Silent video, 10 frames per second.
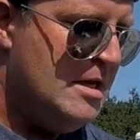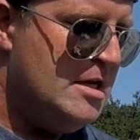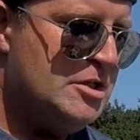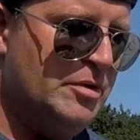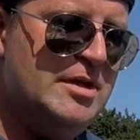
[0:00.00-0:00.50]

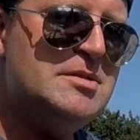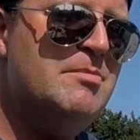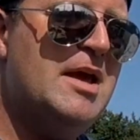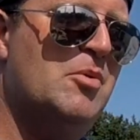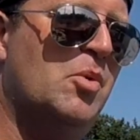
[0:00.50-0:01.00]
So this
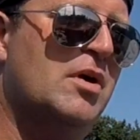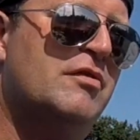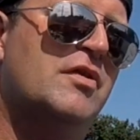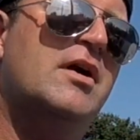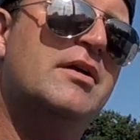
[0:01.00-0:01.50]
may work
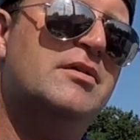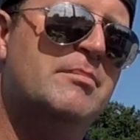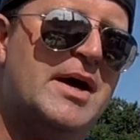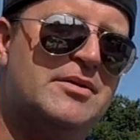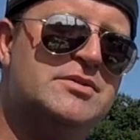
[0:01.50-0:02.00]
for other
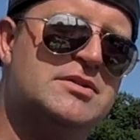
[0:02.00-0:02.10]
metals